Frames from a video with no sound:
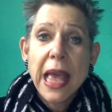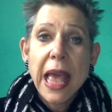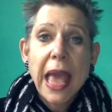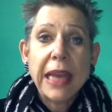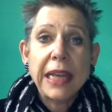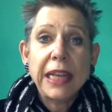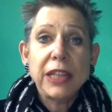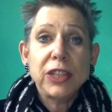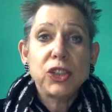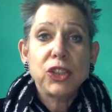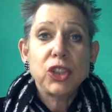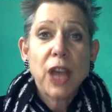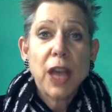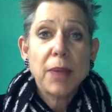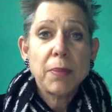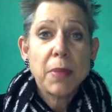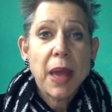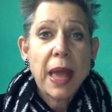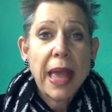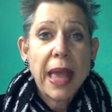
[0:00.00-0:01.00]
And each
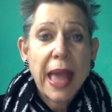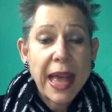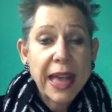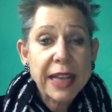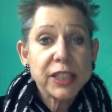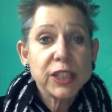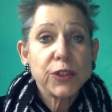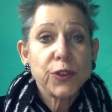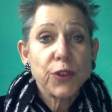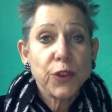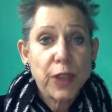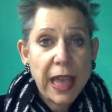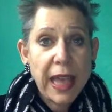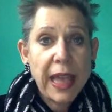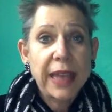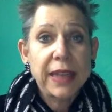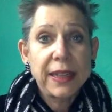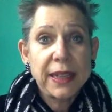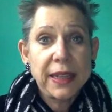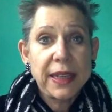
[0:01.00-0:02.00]
time I ask for the
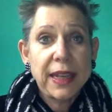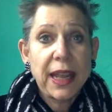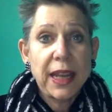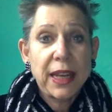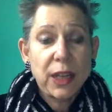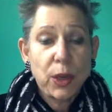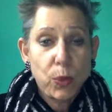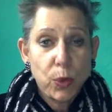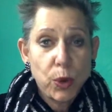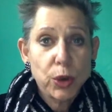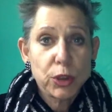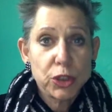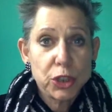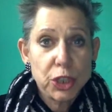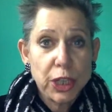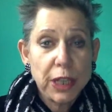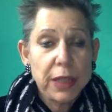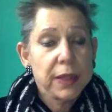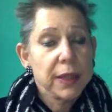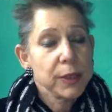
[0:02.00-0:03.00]
handy dandy
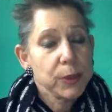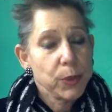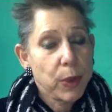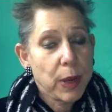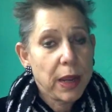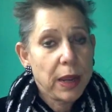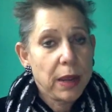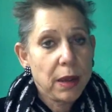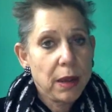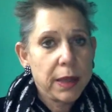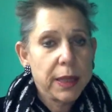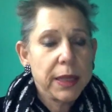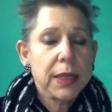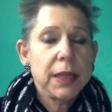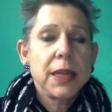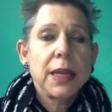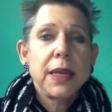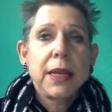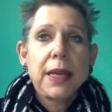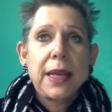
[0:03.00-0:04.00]
worksheet, that's what I call it,